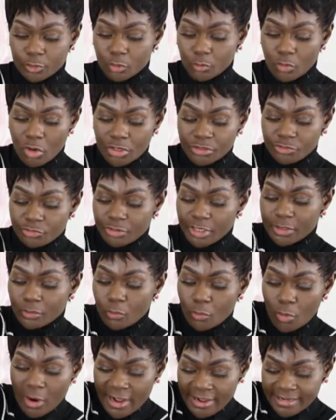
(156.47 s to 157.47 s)
you're wondering
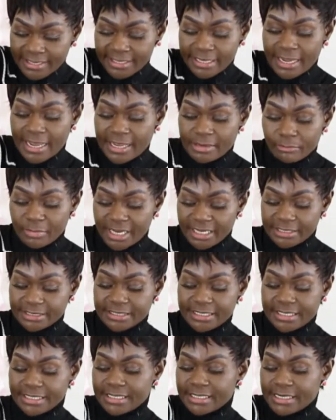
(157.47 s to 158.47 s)
why I made
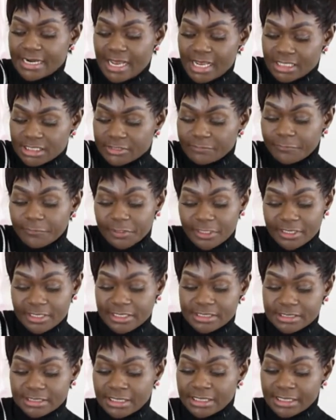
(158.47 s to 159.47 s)
the ganache
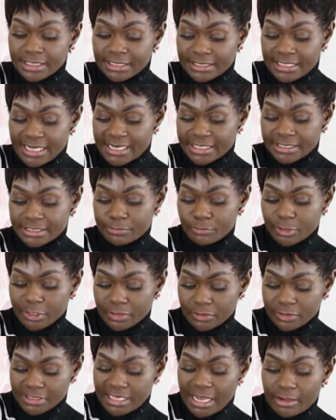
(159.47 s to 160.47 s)
first, that is
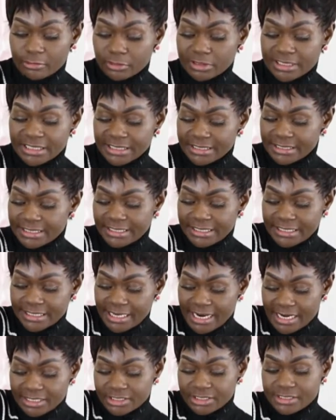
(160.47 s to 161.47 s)
because I will need the
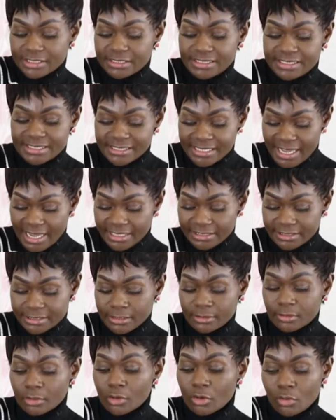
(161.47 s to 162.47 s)
ganache to set
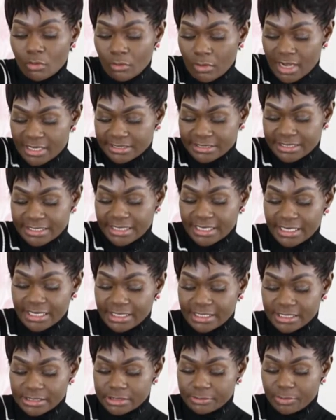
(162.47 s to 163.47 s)
whilst the
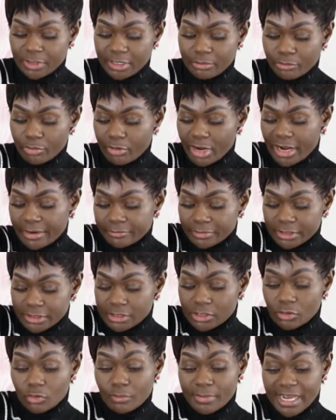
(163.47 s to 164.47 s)
cake is being prepped.
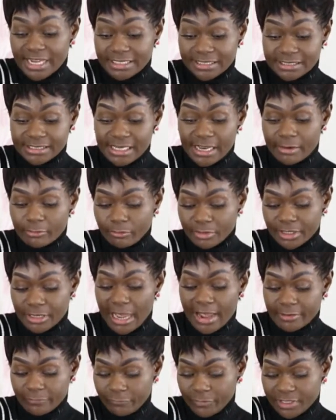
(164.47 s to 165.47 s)
So by the time
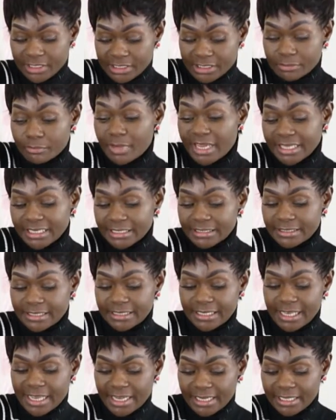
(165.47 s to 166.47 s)
I finish making the
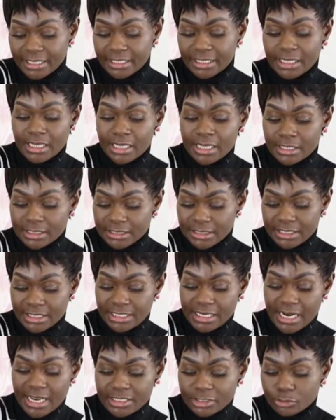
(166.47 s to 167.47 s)
cake, the
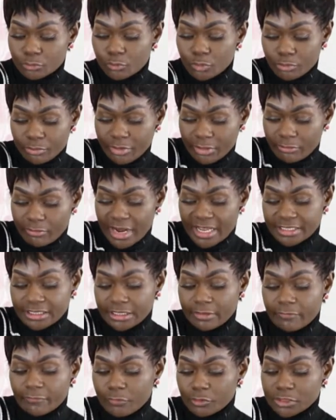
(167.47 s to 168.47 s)
ganache will be
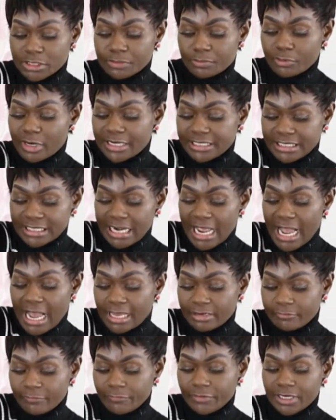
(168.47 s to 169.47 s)
ready for spreading
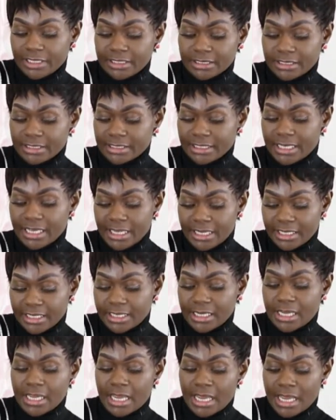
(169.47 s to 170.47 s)
and filling the
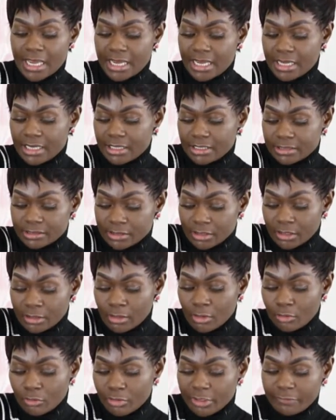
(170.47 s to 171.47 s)
cake. And
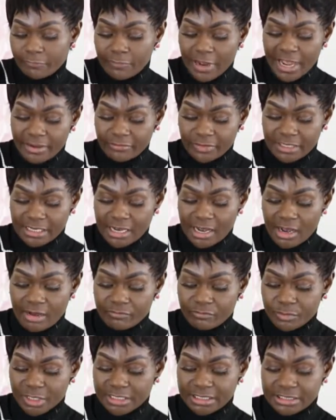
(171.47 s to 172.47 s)
with
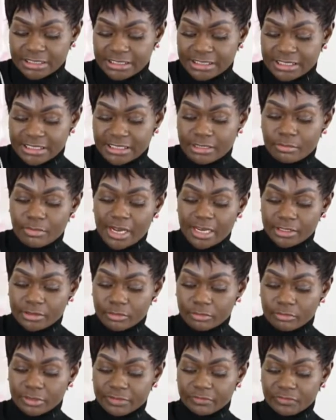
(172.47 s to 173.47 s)
5.5 minutes in the
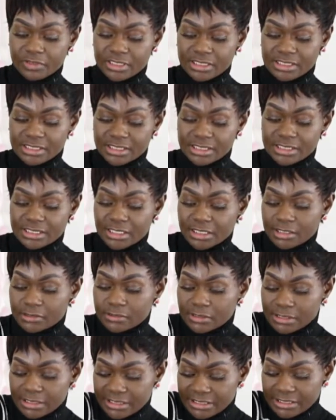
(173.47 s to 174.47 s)
microwave, this is the
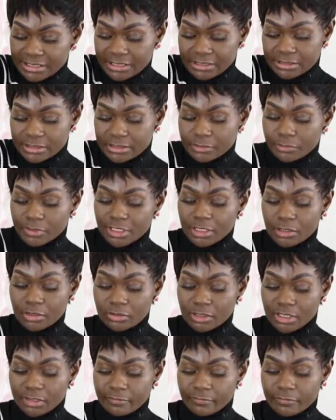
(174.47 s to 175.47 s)
consistency we're
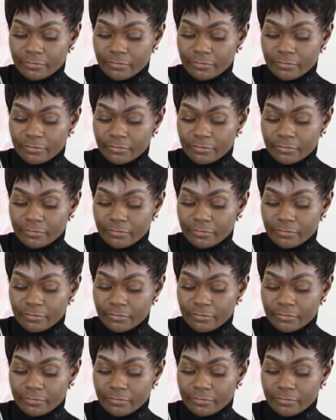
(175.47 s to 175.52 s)
looking